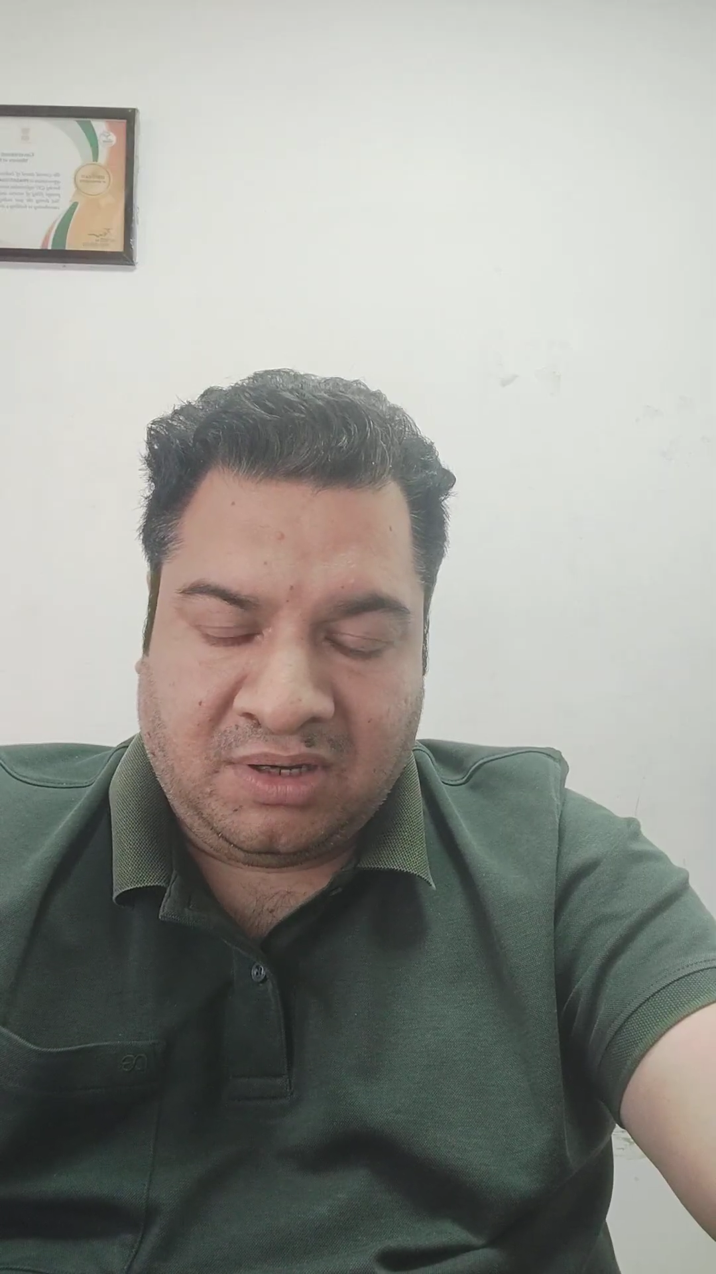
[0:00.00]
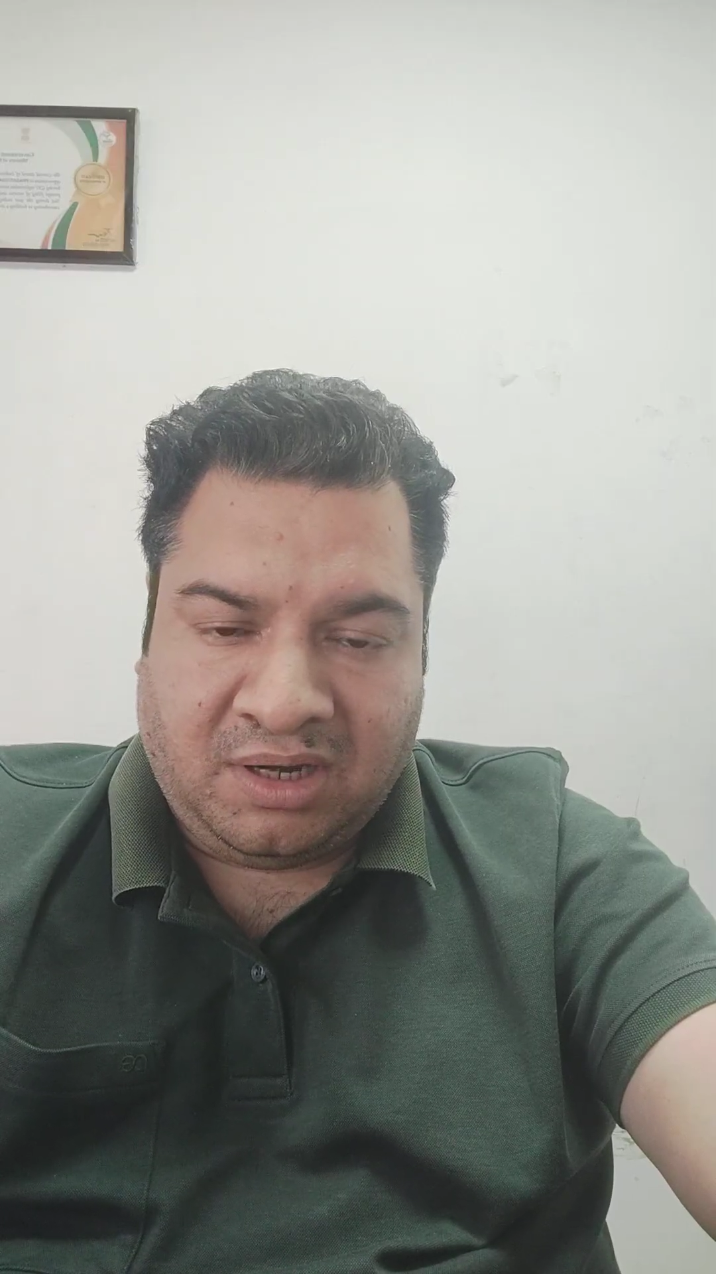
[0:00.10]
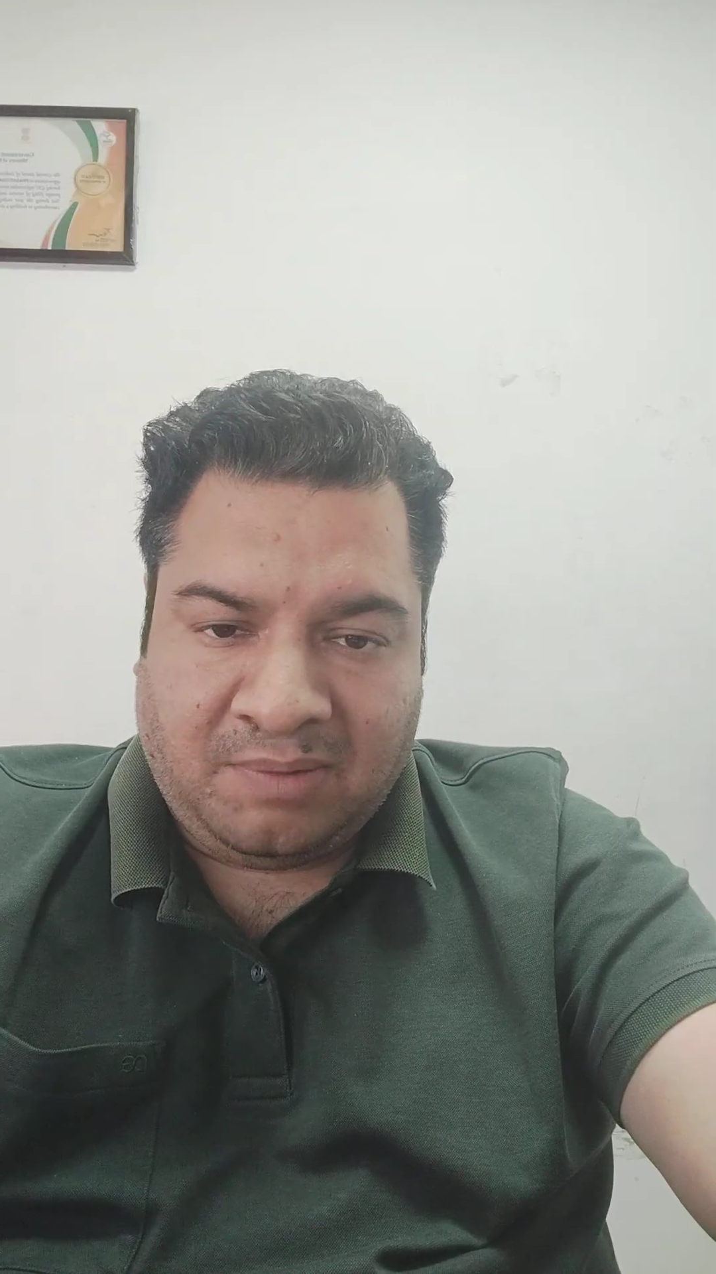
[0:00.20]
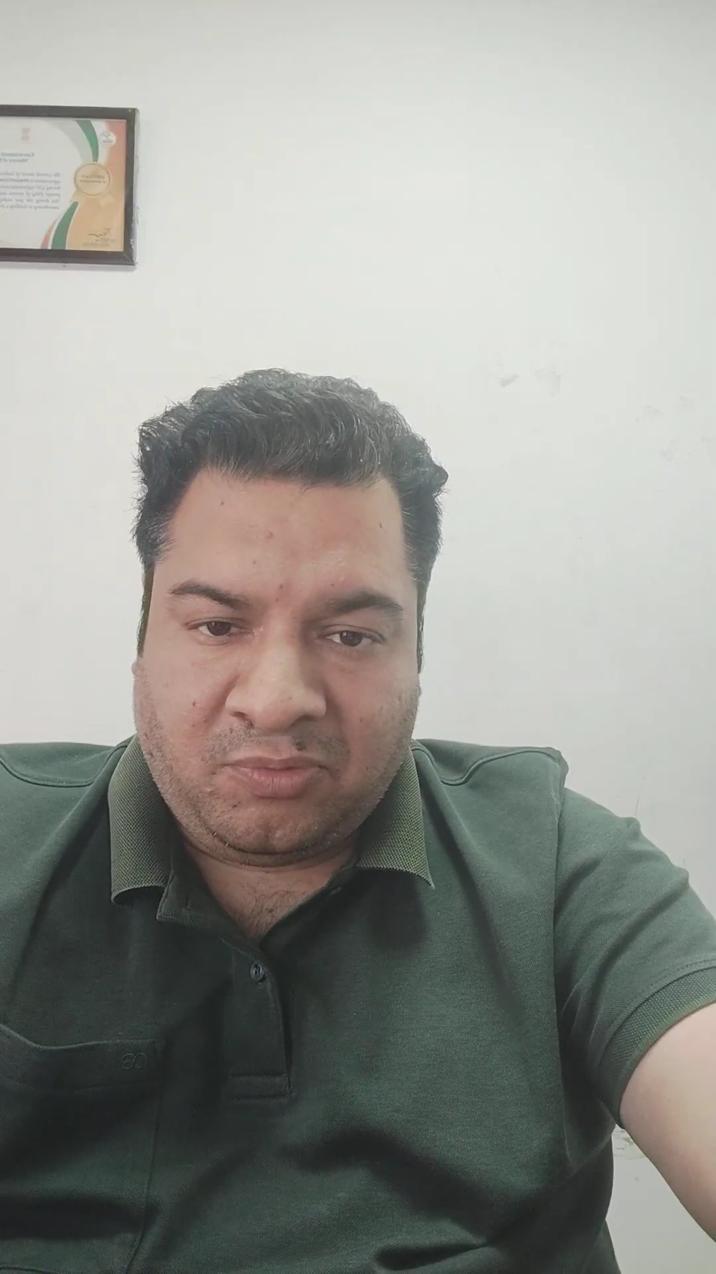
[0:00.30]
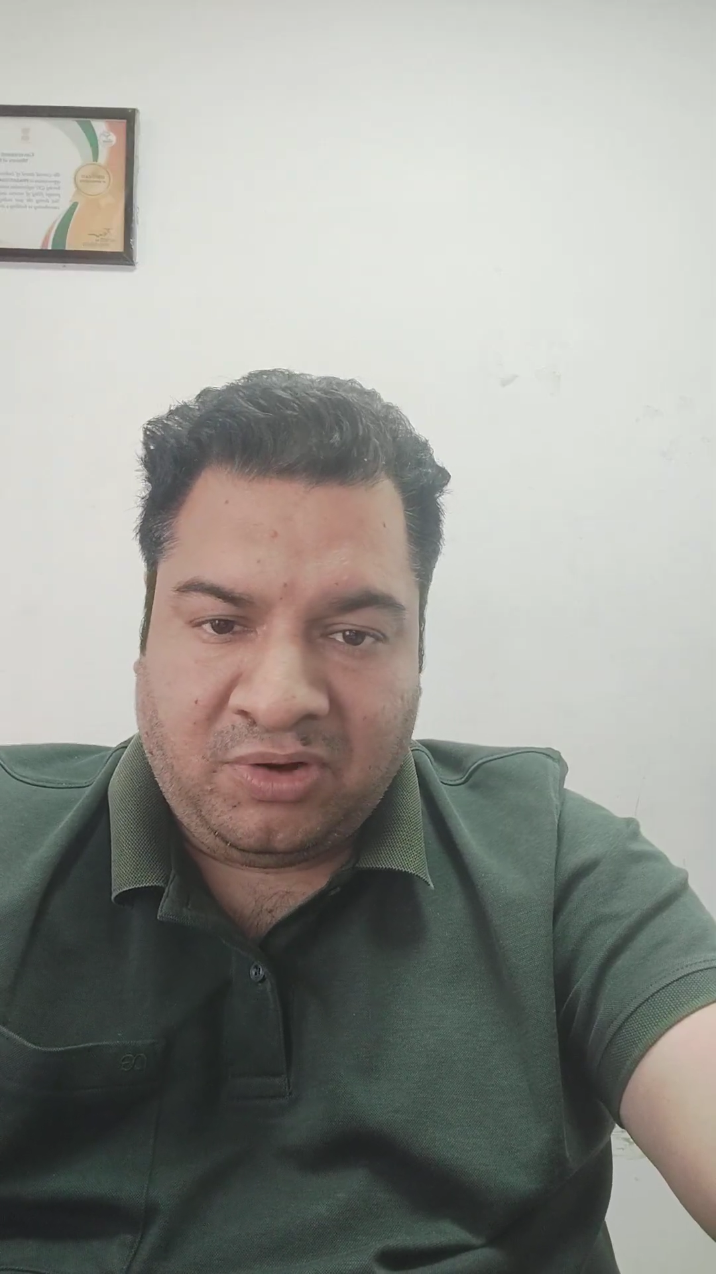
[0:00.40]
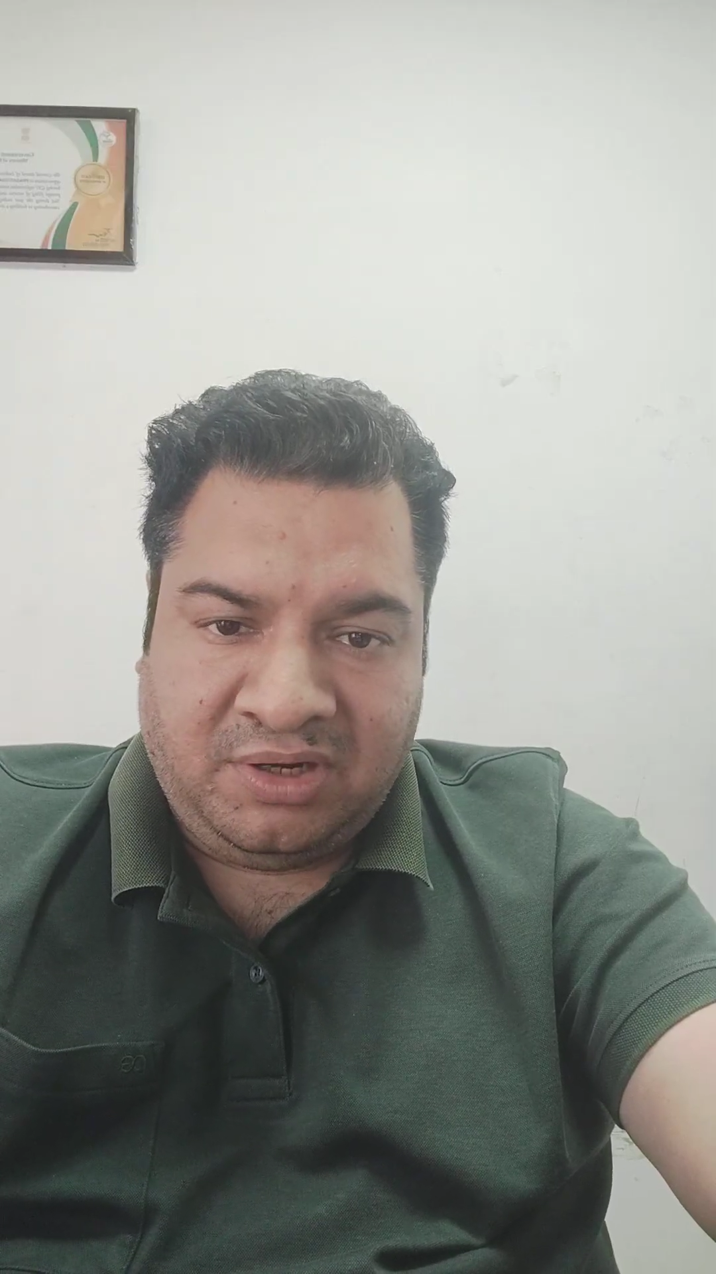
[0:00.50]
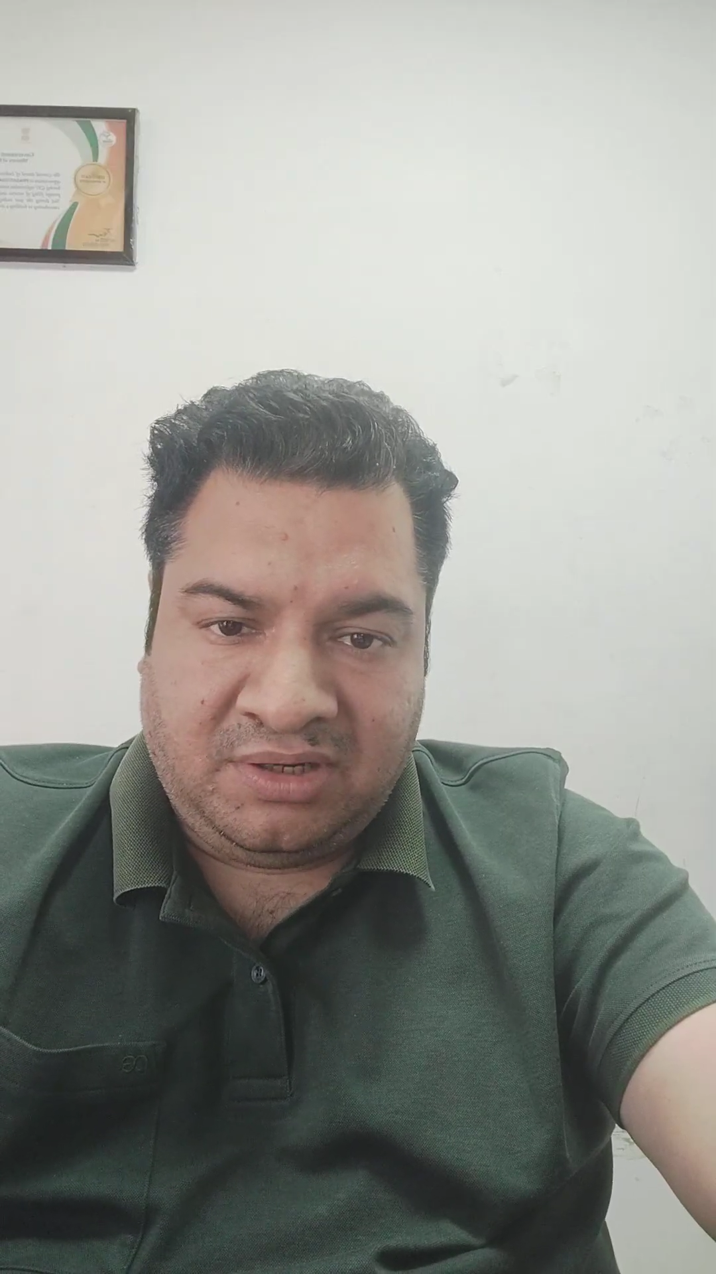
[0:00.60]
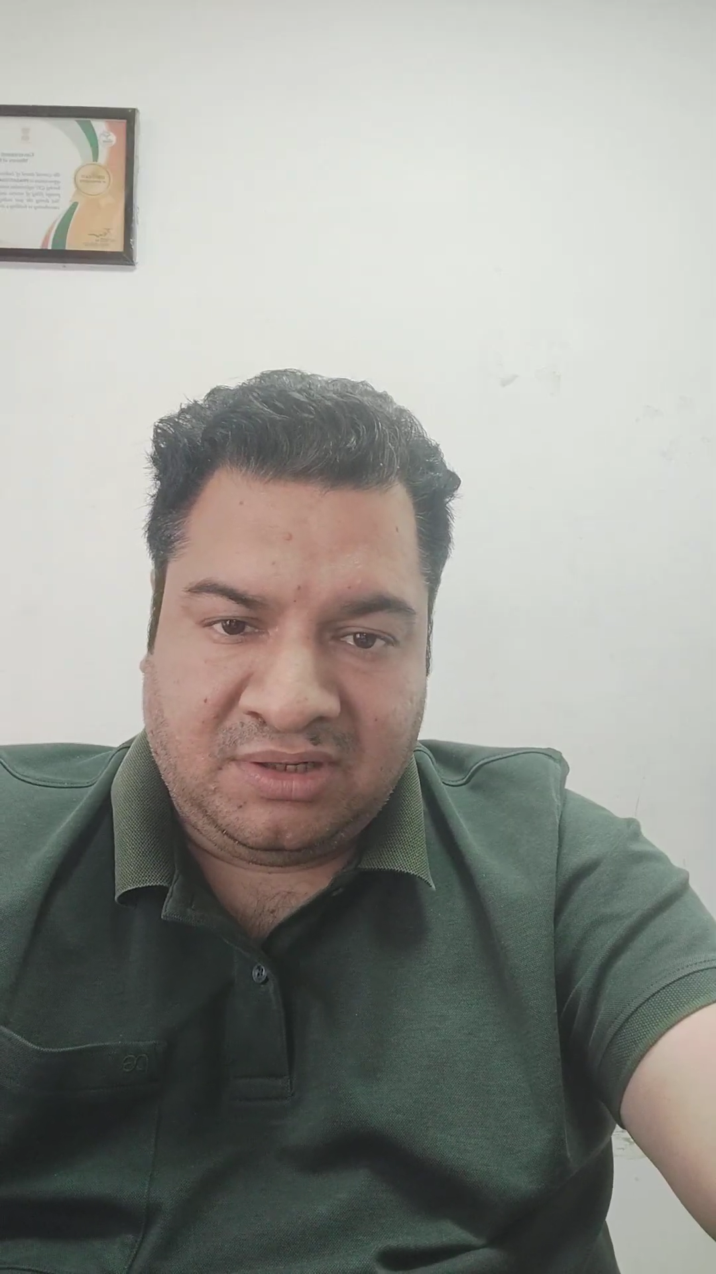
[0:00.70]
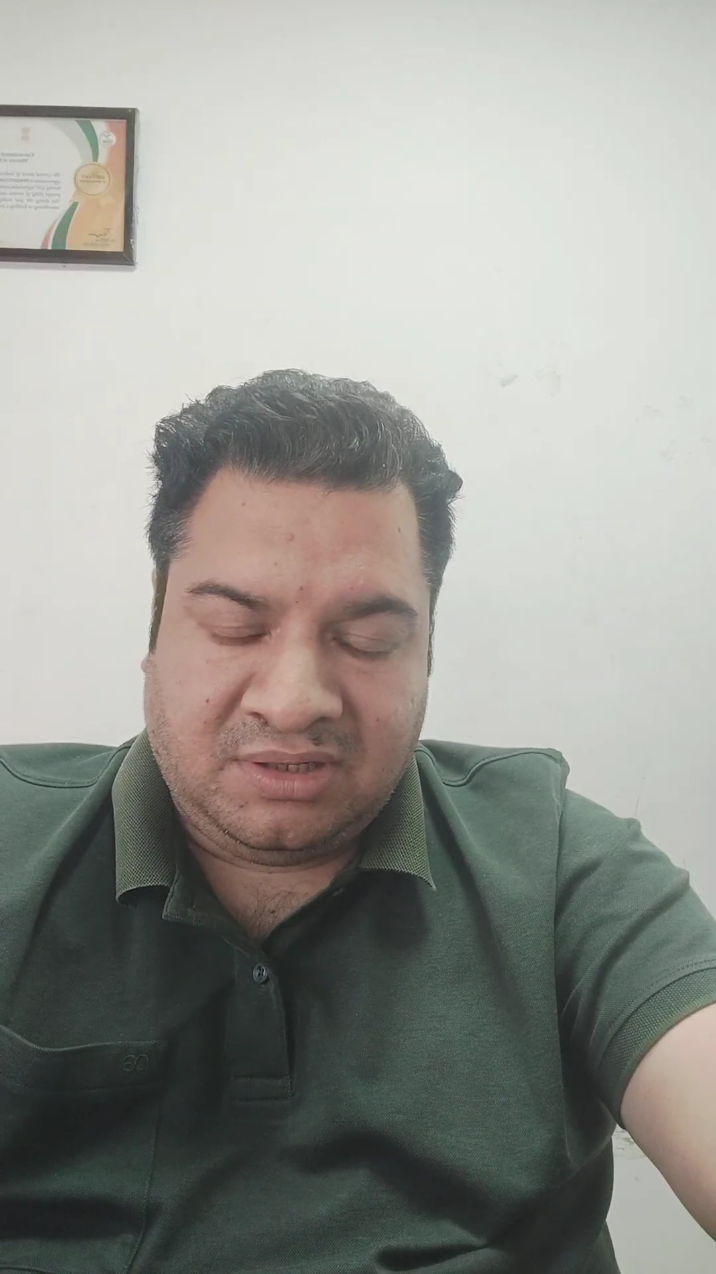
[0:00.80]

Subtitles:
appoint